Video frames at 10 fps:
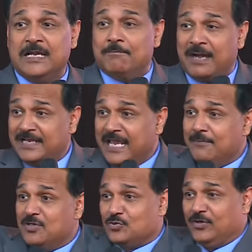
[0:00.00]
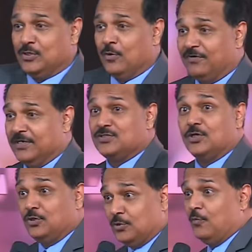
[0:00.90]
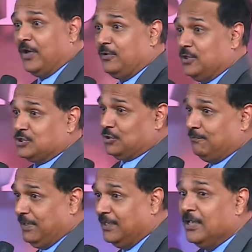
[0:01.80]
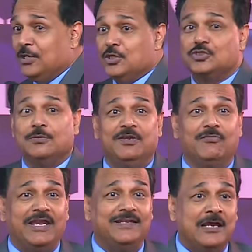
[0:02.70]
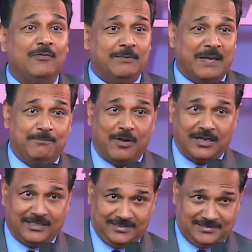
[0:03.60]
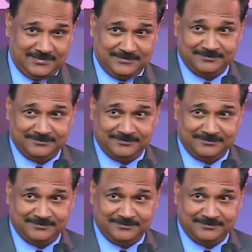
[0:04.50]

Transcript: My name is written over it. So you know where you should be. You should be right now in my pocket.